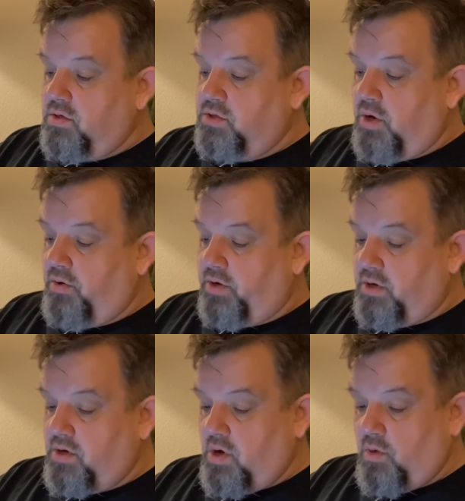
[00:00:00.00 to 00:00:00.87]

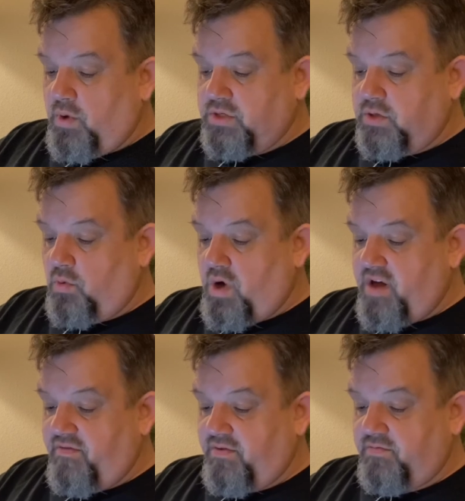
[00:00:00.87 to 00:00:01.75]
Joanna was the
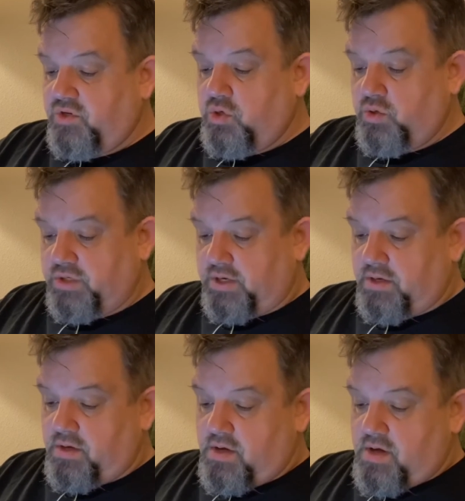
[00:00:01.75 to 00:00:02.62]
wife of Chuza,
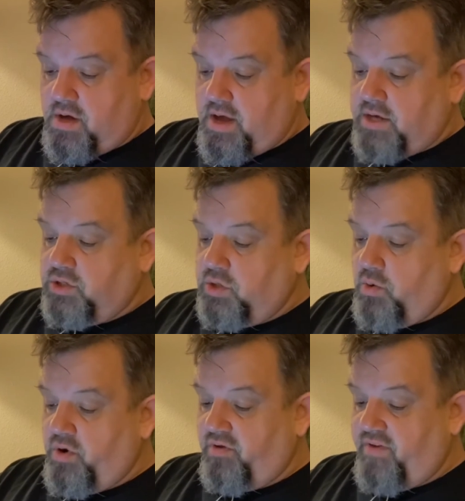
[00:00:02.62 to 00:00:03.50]
a
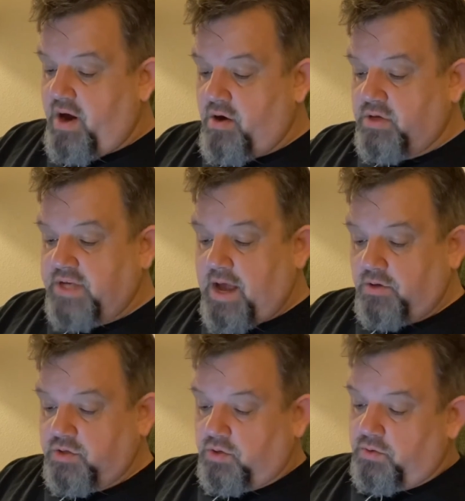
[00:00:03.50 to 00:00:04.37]
steward of Herod's
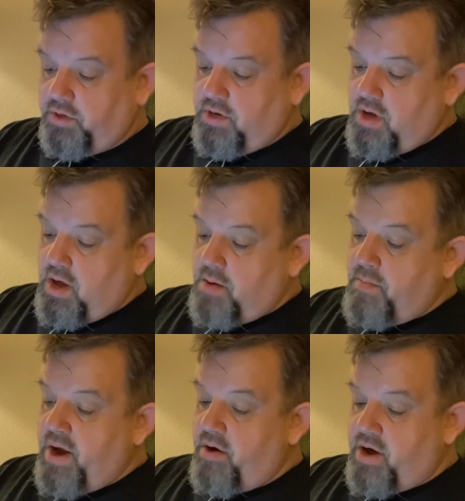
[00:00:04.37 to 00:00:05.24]
household.
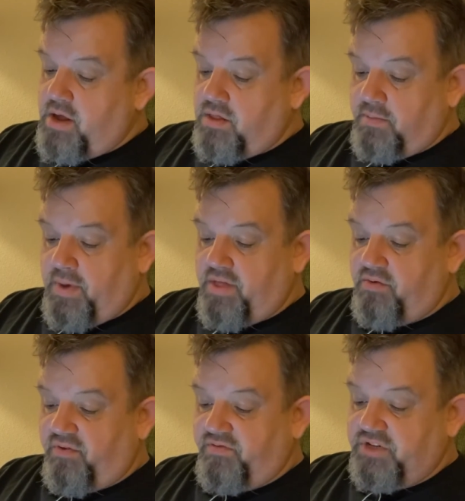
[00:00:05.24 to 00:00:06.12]
Mary, the
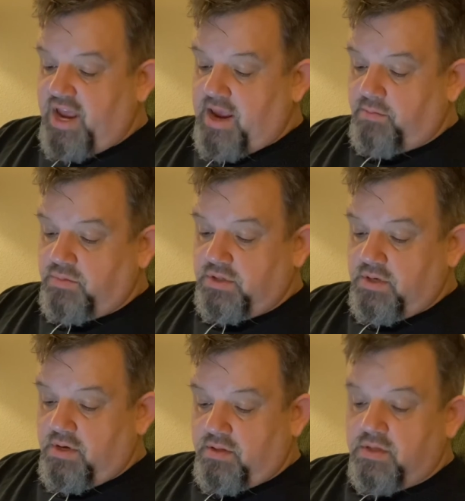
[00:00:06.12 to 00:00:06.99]
mother of James,
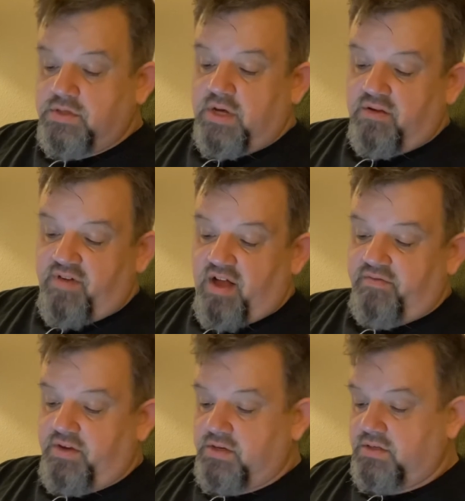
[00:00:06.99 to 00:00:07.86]
the son of
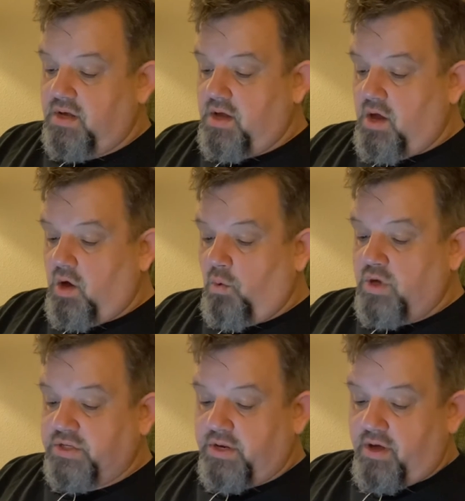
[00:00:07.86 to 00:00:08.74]
Alphaeus,
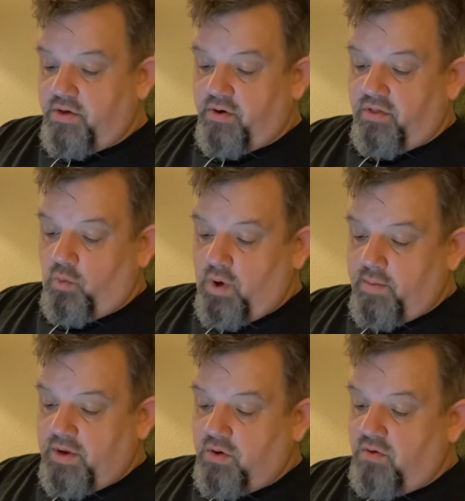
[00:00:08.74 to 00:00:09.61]
was another of the
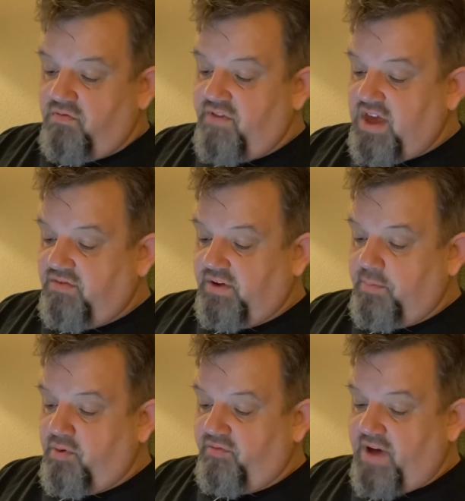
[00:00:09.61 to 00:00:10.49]
women who faithfully
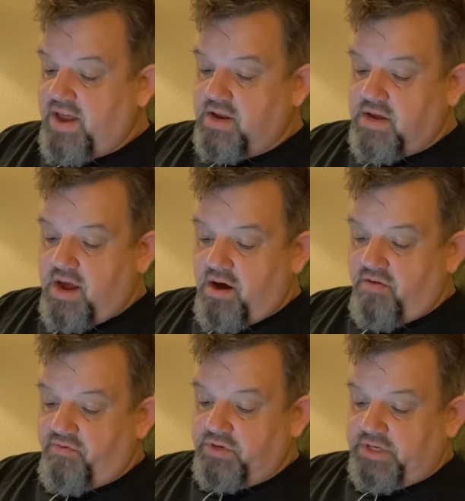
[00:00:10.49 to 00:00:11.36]
provided care
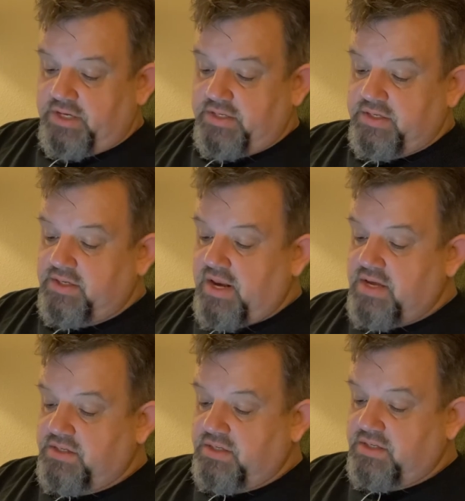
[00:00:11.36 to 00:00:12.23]
for Jesus and
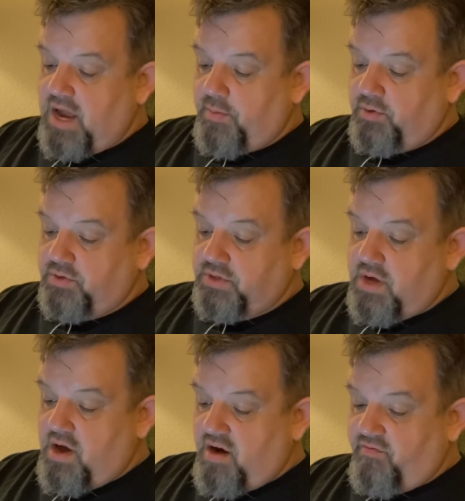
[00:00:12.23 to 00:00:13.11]
his disciples
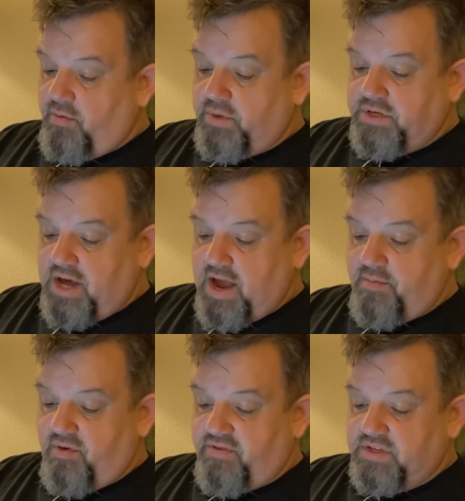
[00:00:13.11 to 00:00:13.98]
from the
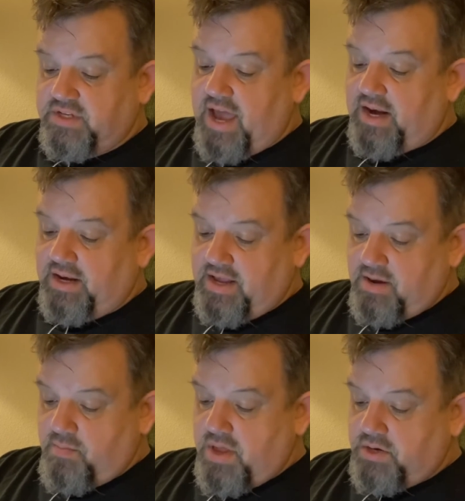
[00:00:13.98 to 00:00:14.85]
time of his
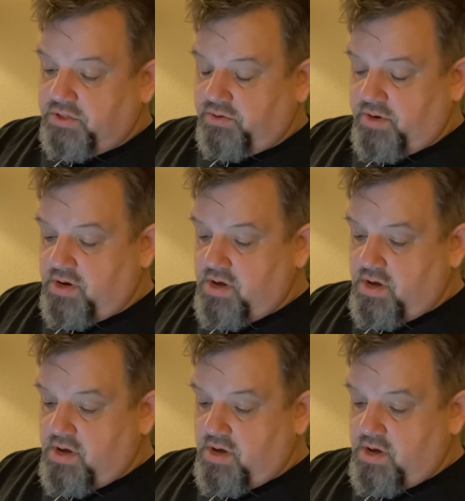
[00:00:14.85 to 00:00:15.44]
Galilean ministry